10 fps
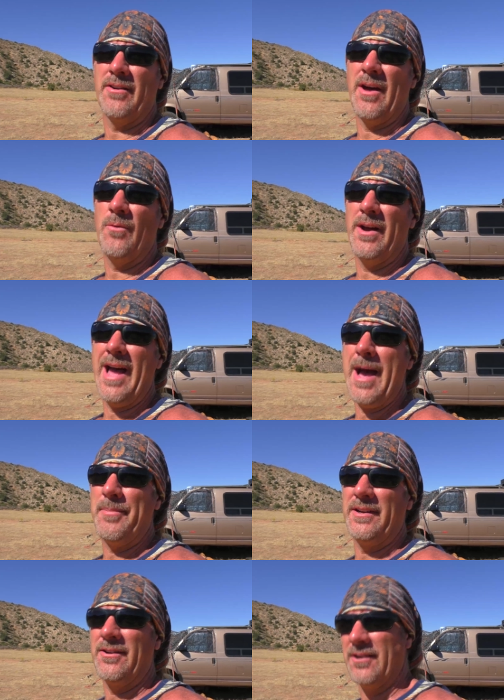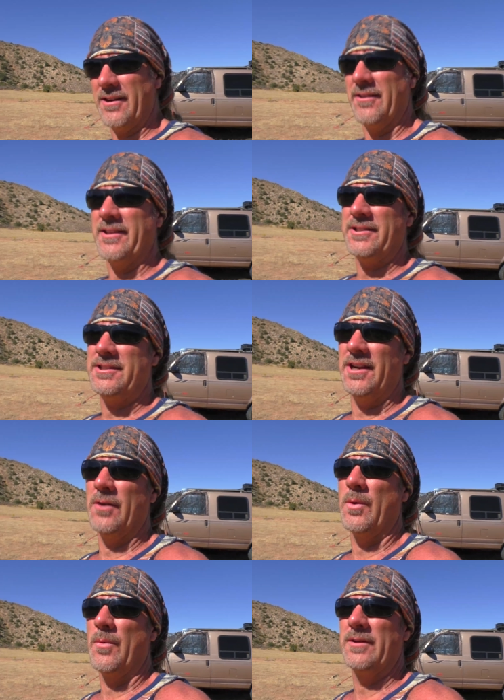Now, what happened earlier this
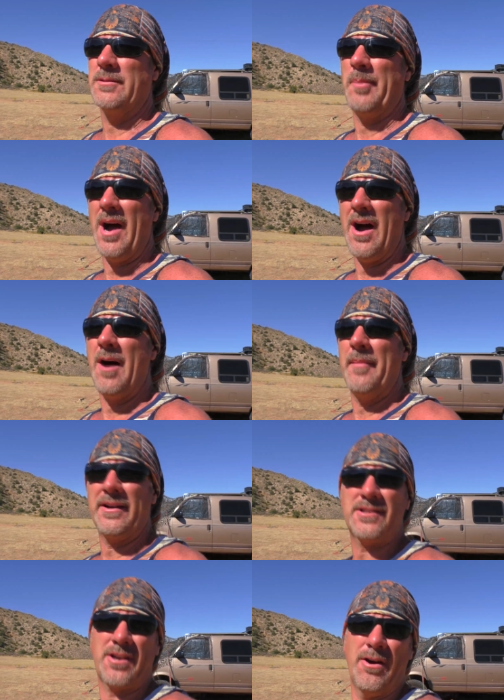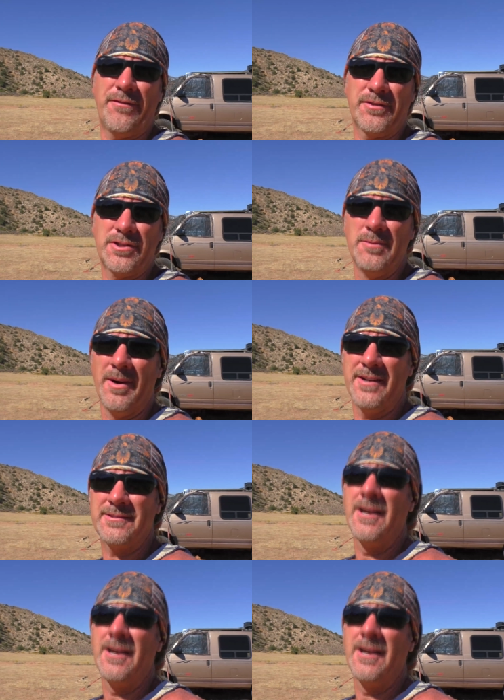year, we went to Baja, Mexico for 2 months,